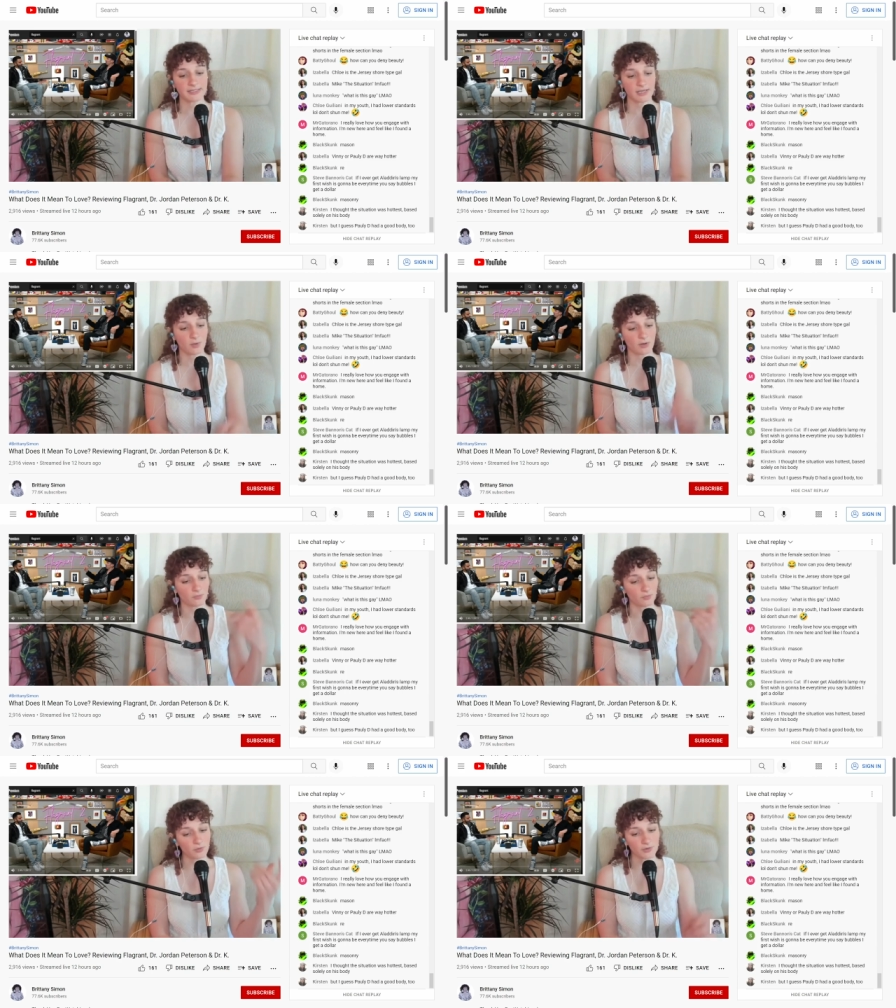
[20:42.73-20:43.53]
and what a
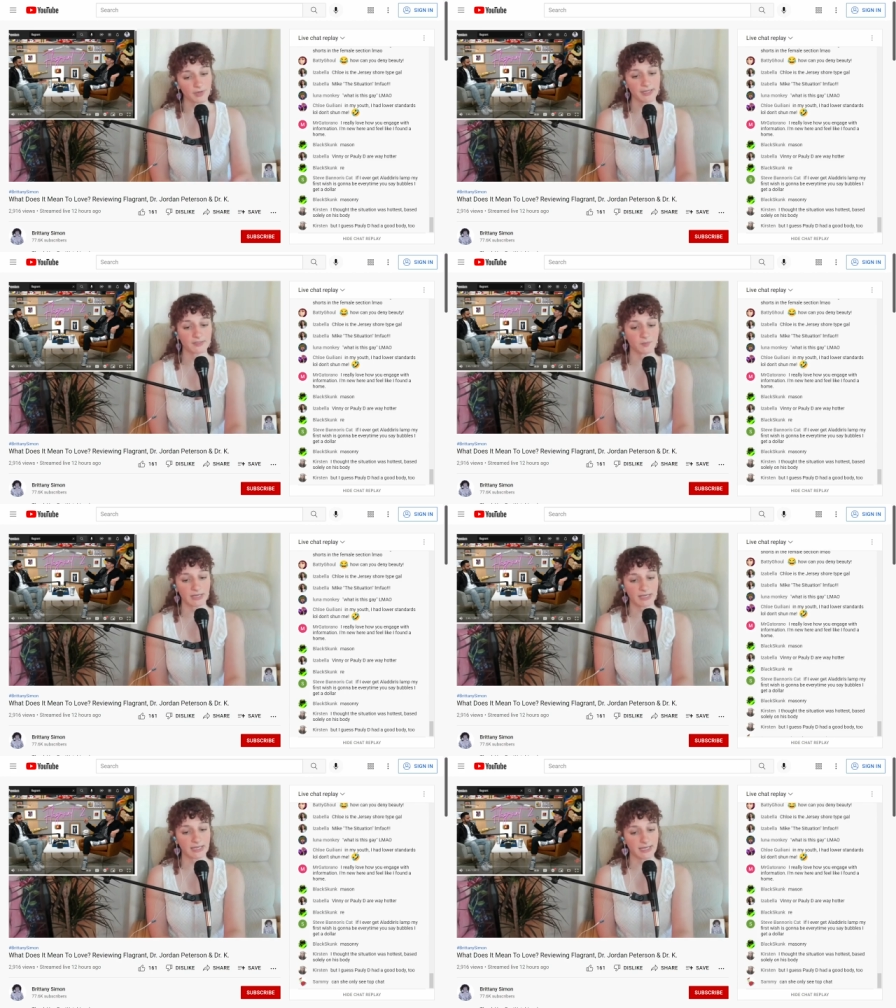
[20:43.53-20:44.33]
ruler is, what a
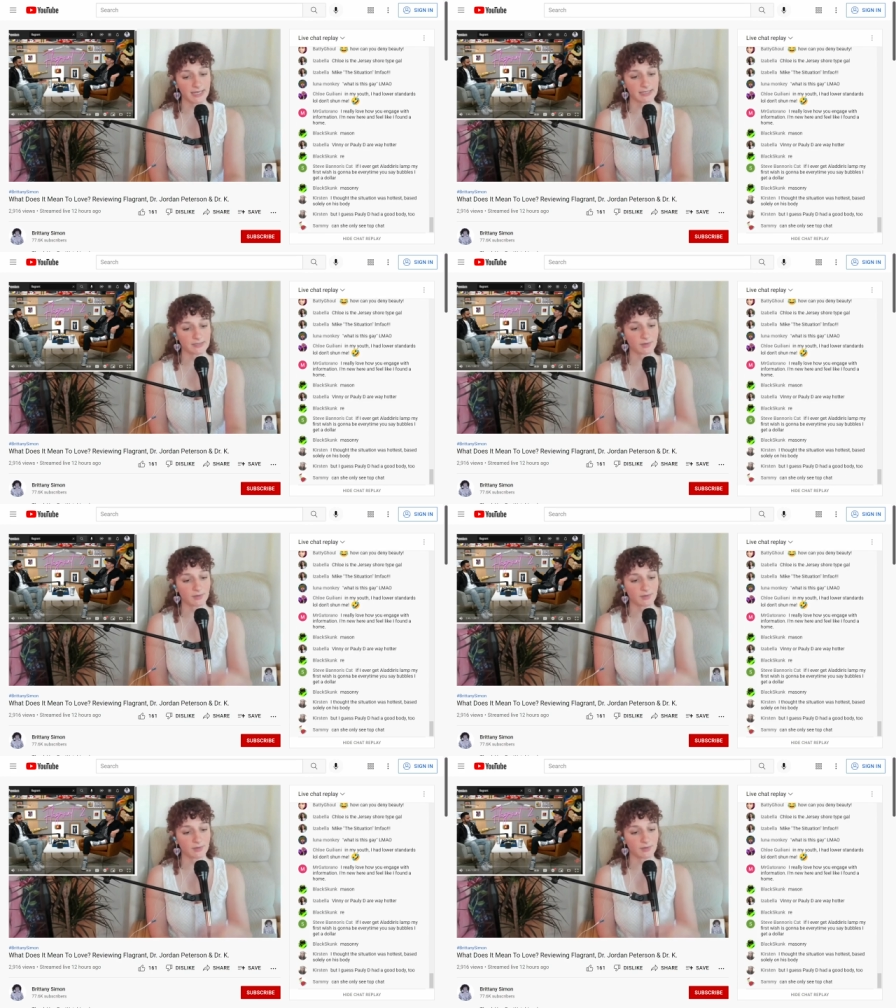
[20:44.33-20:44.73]
king is,